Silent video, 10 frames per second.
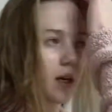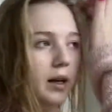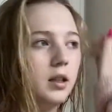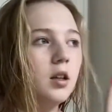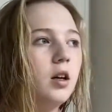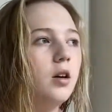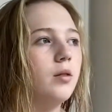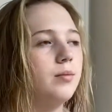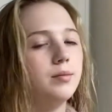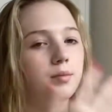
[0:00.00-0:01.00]
like to do,
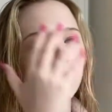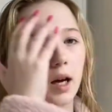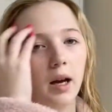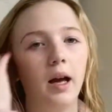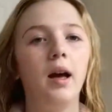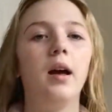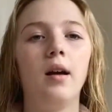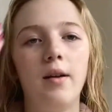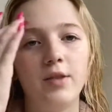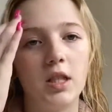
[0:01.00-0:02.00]

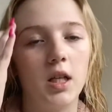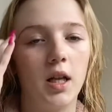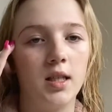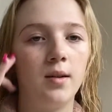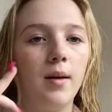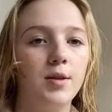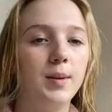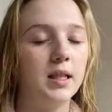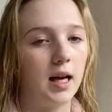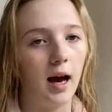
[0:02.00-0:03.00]
emphasis on the sometimes
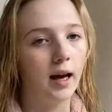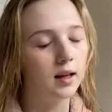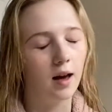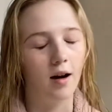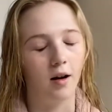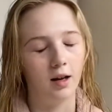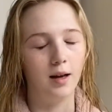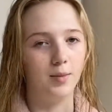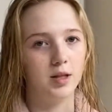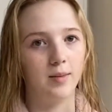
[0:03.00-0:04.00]
because I cannot
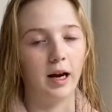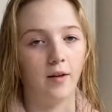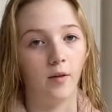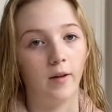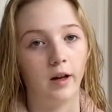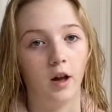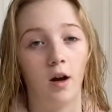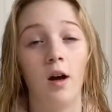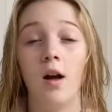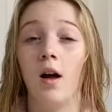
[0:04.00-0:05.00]
keep this in my hair for very long.
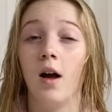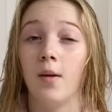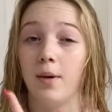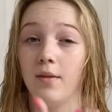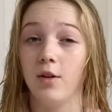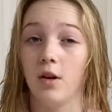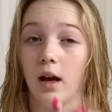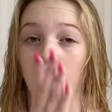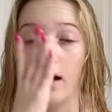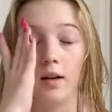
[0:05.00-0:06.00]
But if you
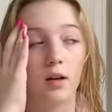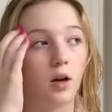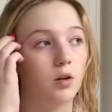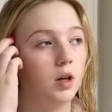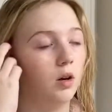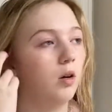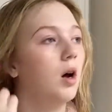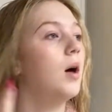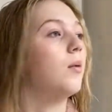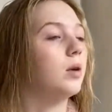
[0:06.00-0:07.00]
can, go you.
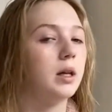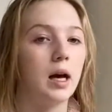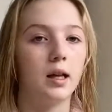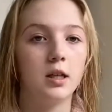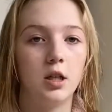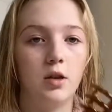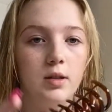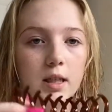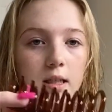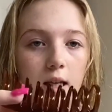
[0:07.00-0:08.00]
One thing I like to do is
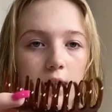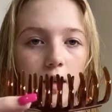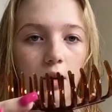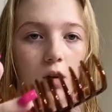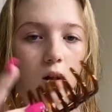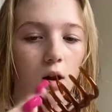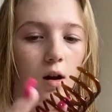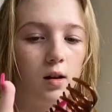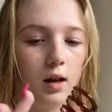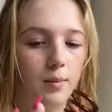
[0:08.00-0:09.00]
I take the little claw
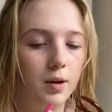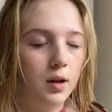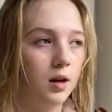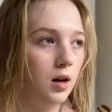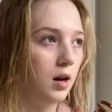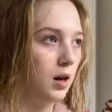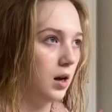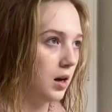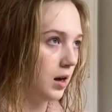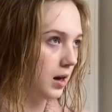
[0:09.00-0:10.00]
clip
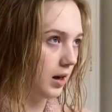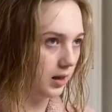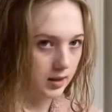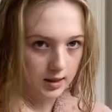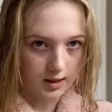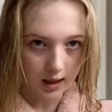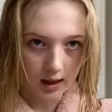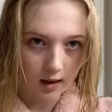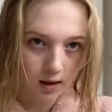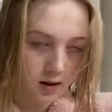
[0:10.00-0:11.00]
and I stick it